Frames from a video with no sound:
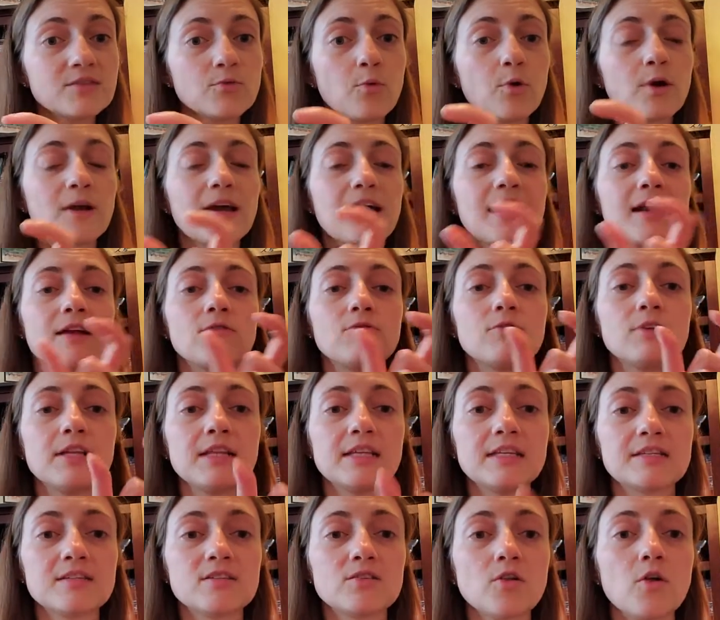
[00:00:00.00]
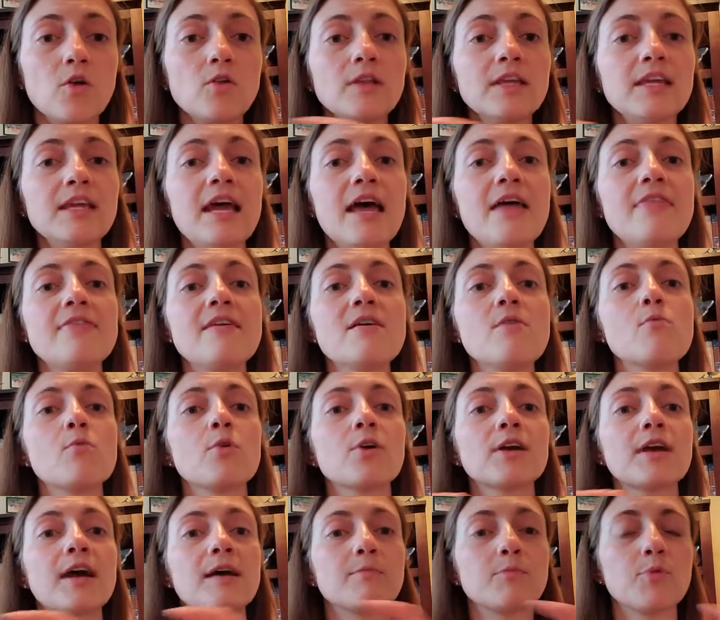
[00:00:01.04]
work on it really slowly, and then
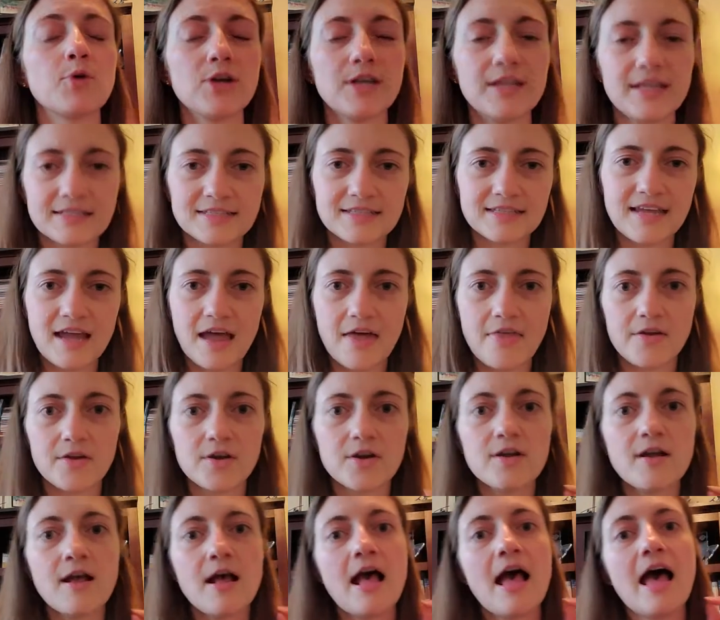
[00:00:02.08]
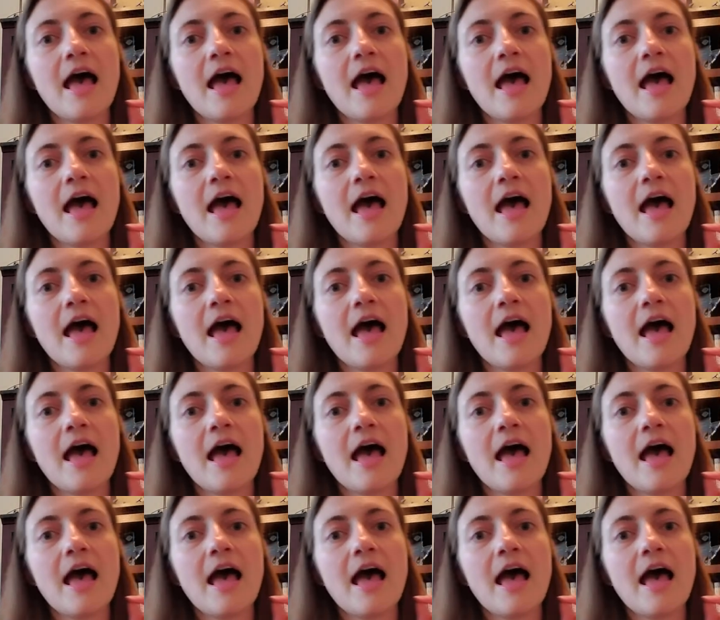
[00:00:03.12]
work on putting it together,